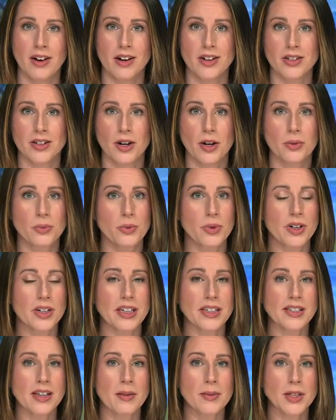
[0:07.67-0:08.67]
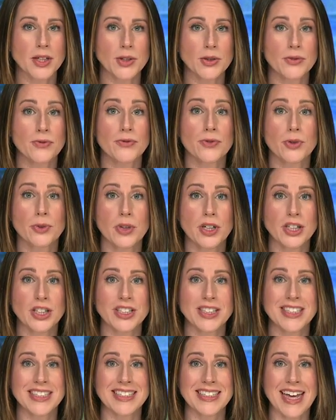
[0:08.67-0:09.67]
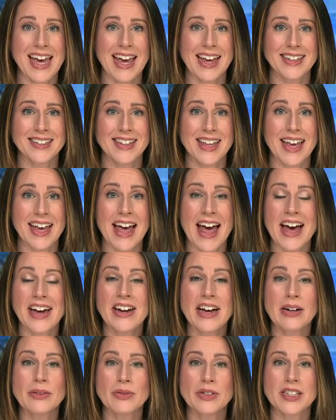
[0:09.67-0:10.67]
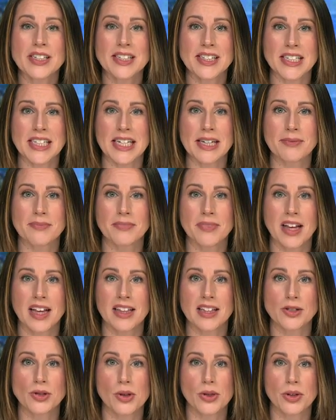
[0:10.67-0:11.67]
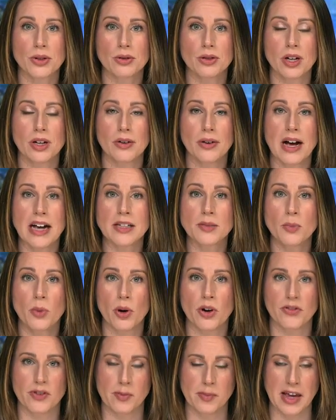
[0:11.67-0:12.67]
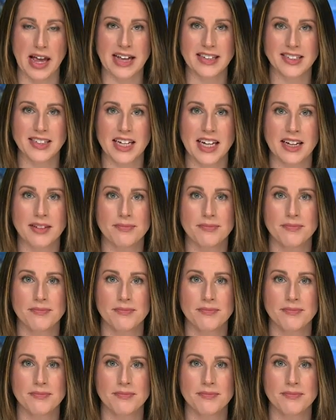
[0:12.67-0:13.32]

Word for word: All their hard work is coming to fruition today as they head out to sea. Alyssa Thurlow has more from Castine.